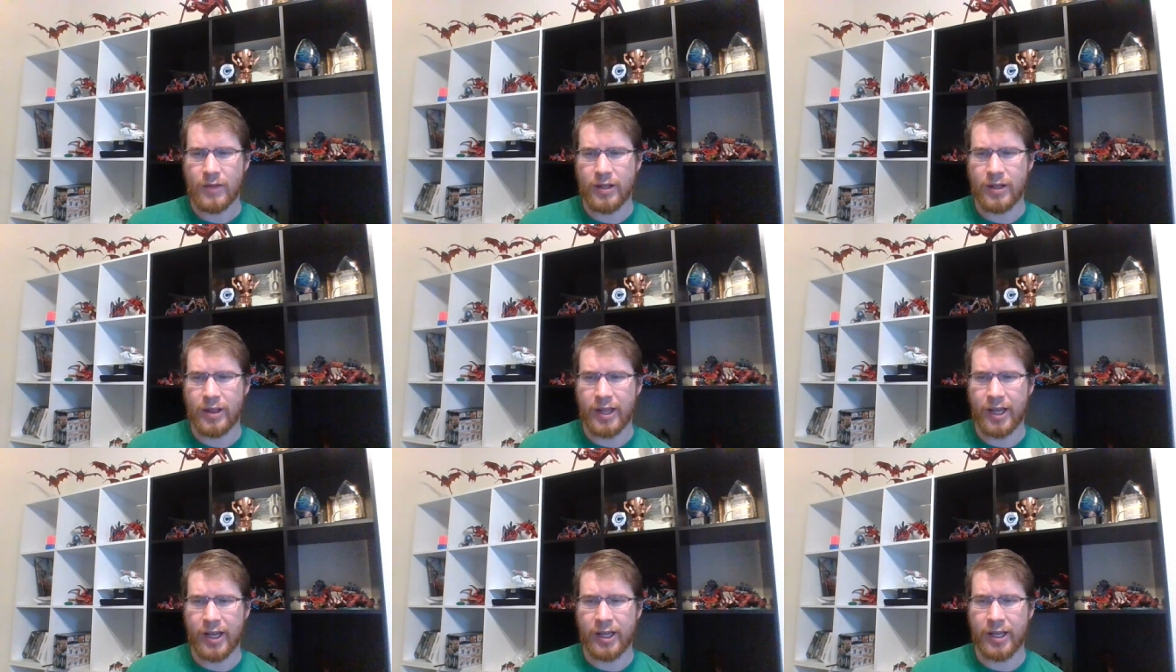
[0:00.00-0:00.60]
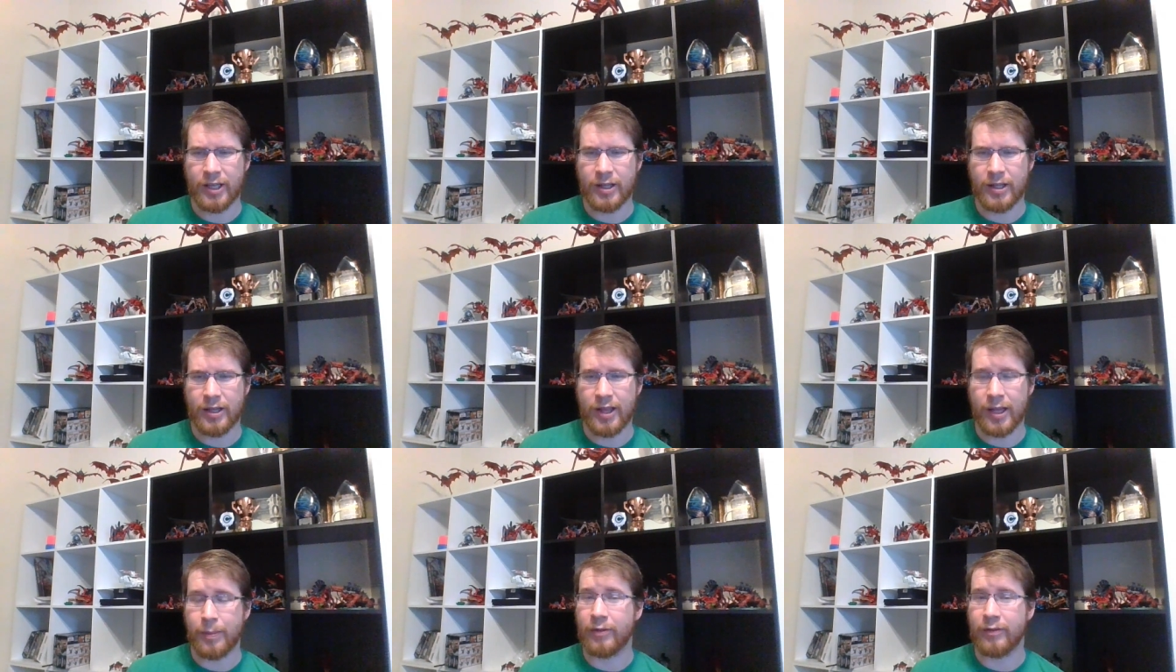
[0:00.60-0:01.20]
they
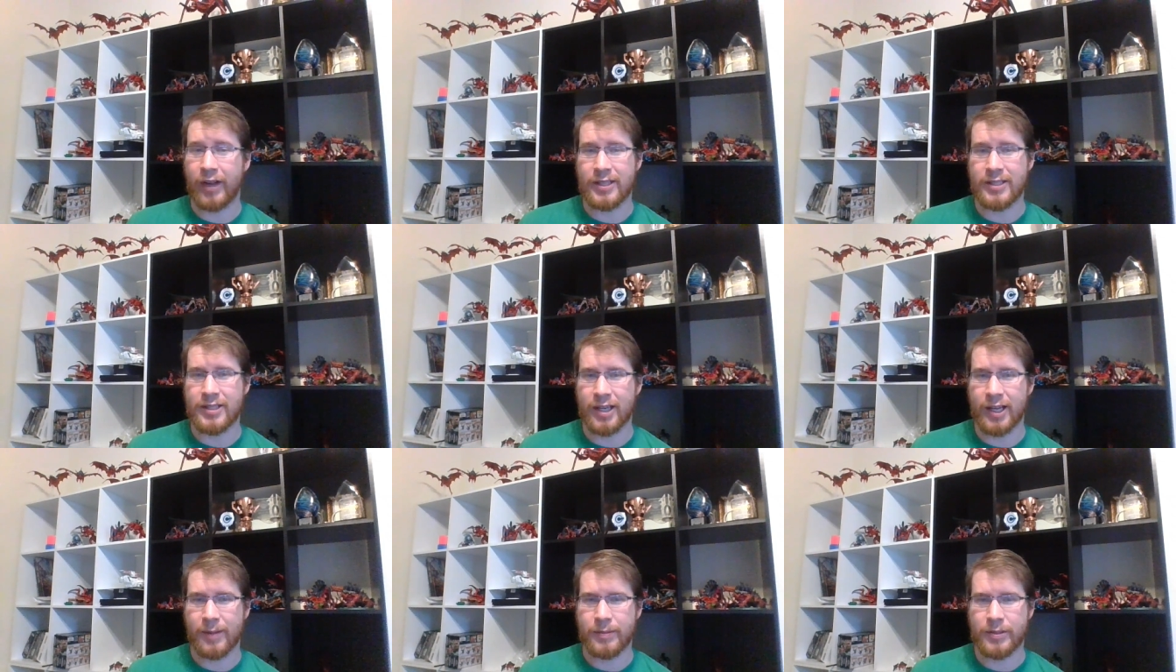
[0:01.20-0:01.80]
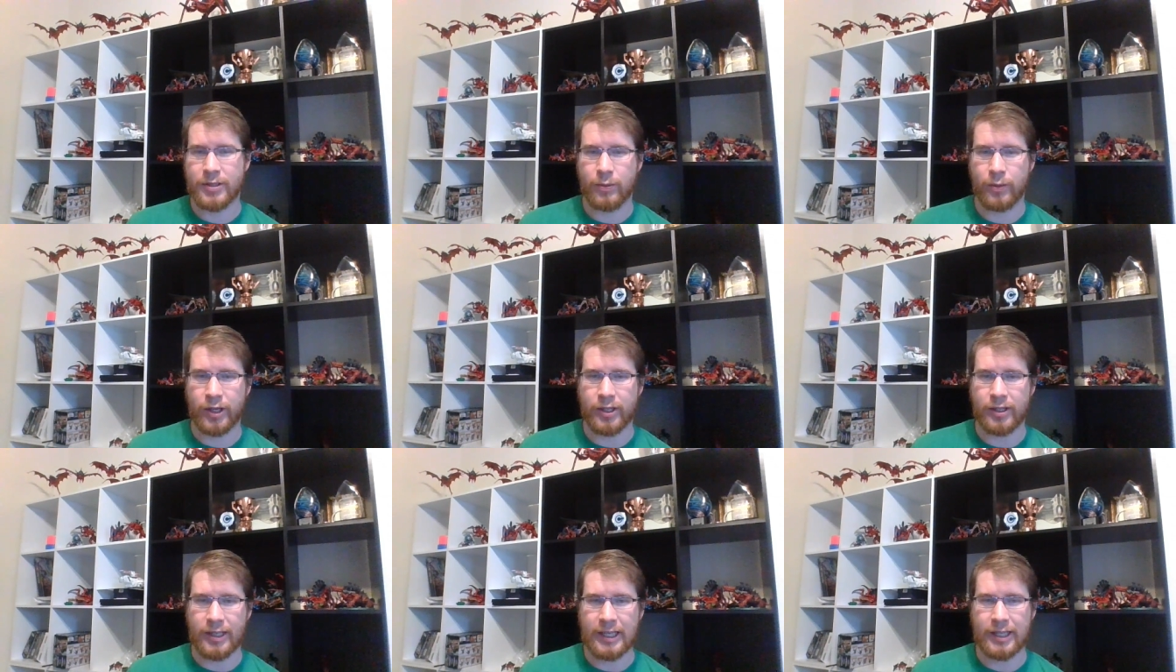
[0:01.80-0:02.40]
they provide synapse where
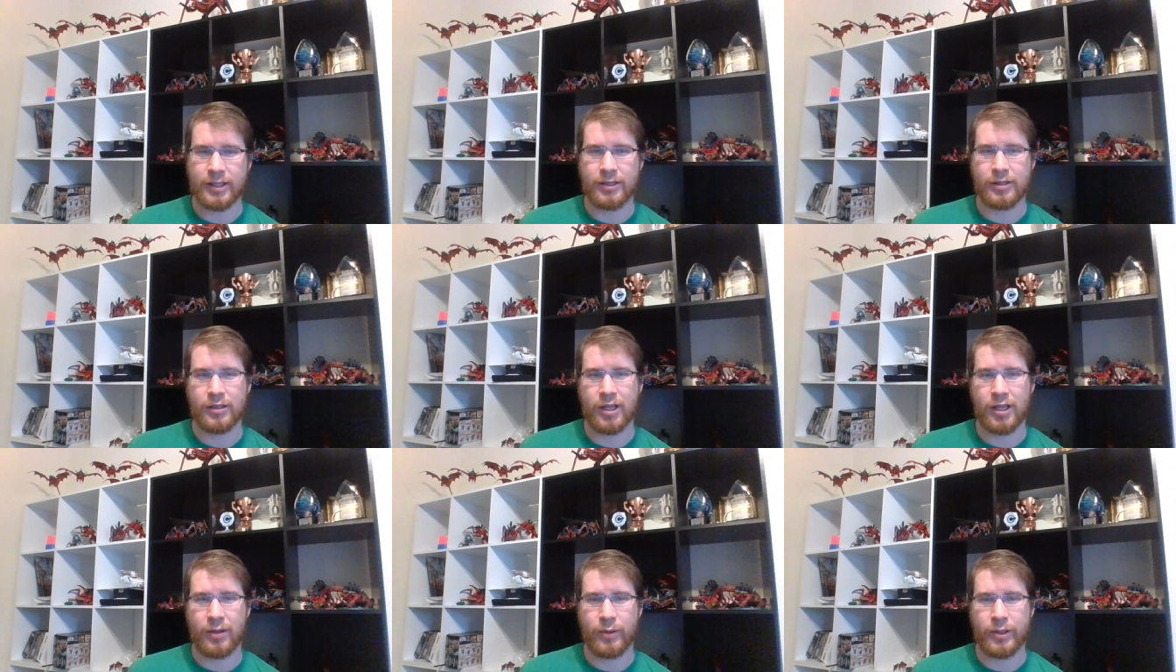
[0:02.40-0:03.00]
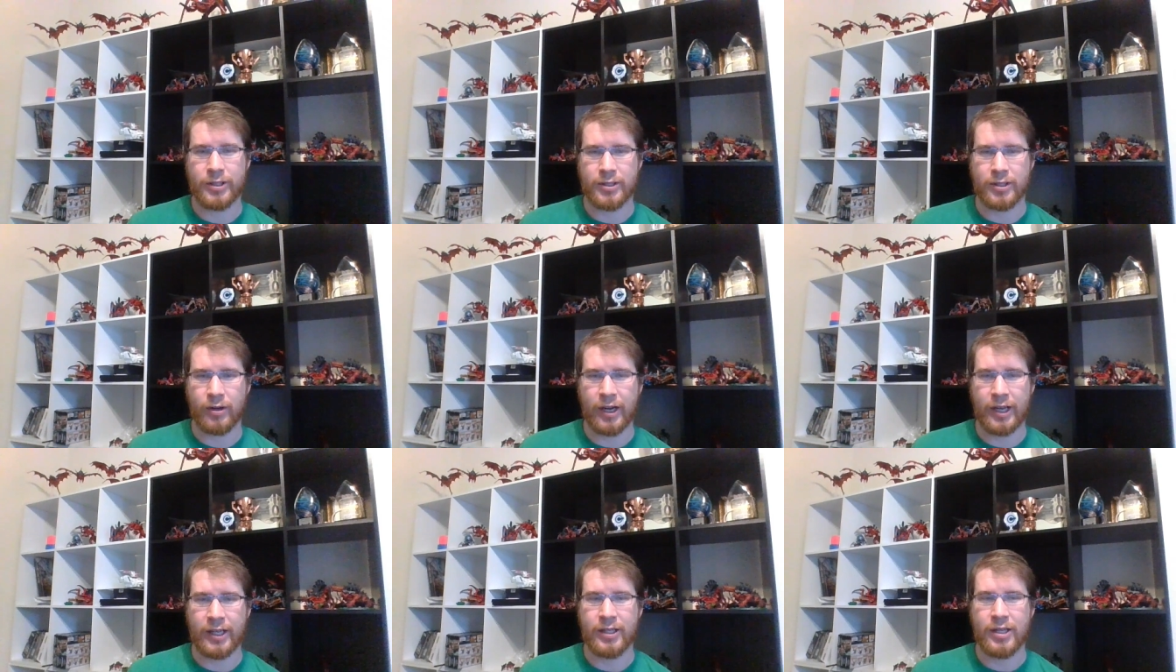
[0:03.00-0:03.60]
you need it, uh, which is
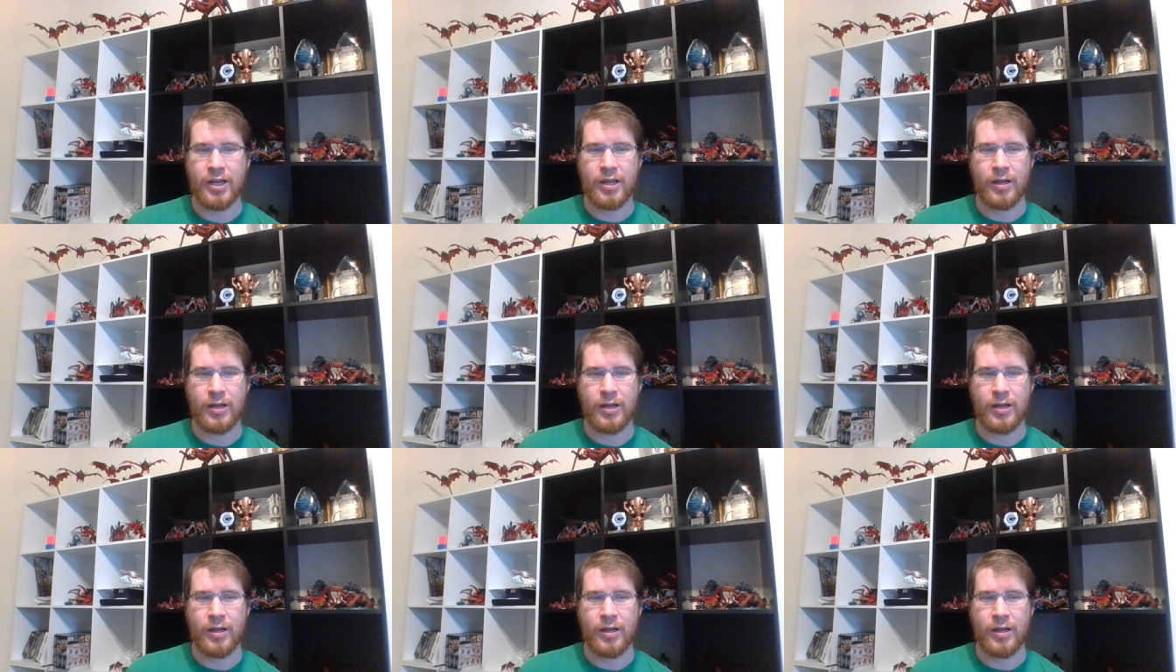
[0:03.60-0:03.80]
great.